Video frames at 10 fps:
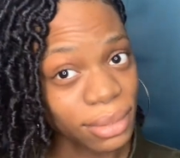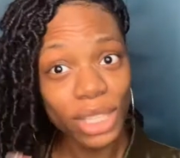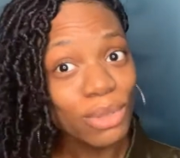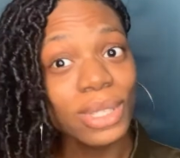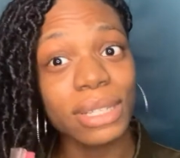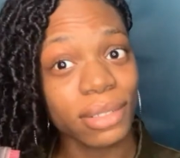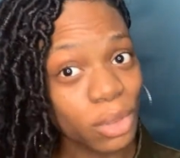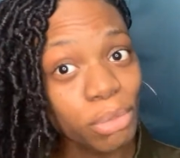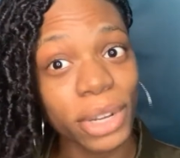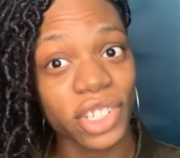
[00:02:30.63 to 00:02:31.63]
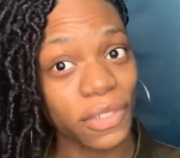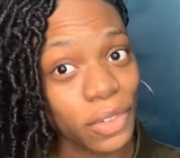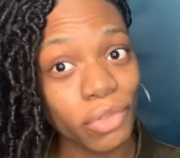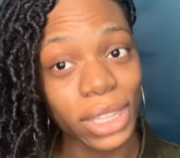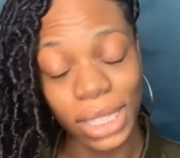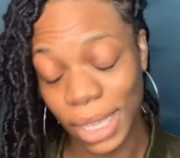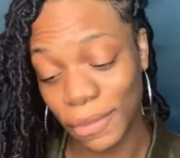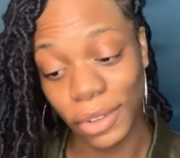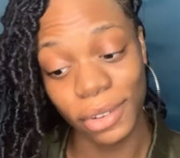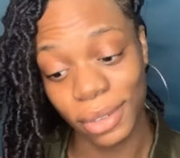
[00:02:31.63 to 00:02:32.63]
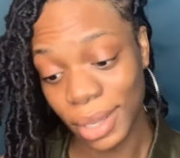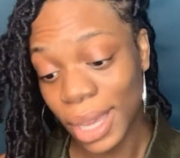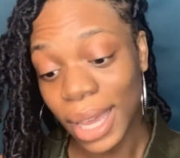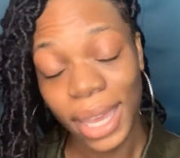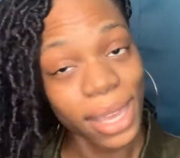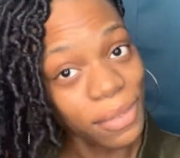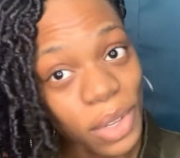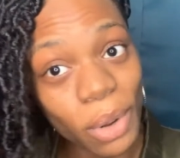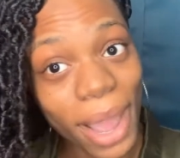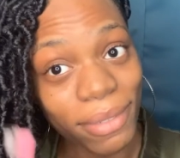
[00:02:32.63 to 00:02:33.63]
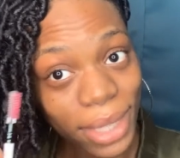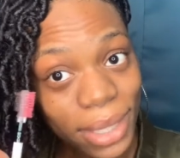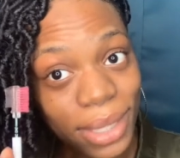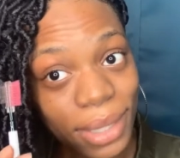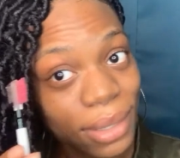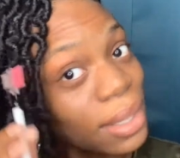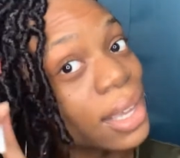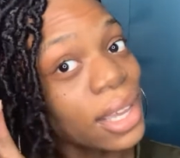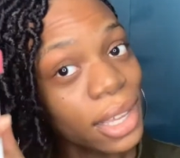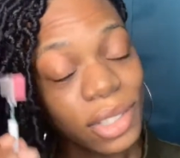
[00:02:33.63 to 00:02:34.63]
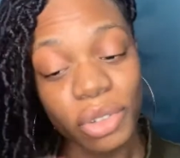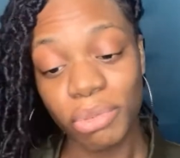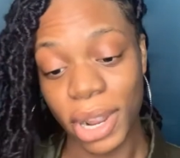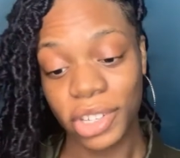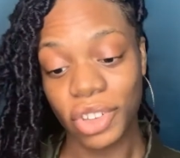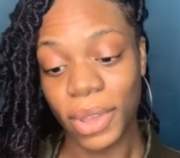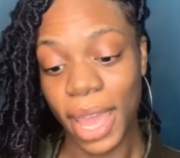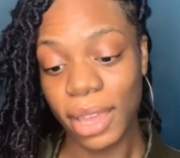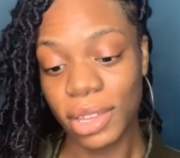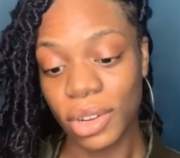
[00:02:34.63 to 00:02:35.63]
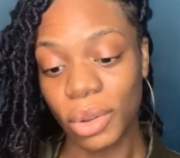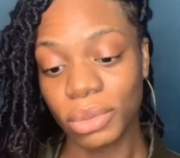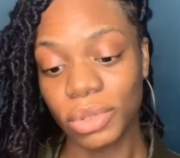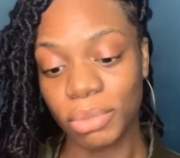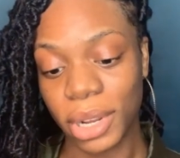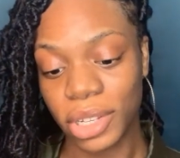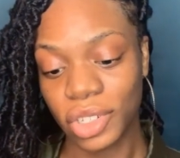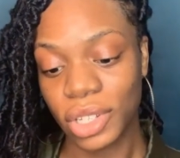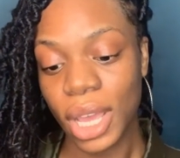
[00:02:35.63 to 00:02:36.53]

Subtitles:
use a toothbrush if you don't have this toothbrush, okay, an old toothbrush.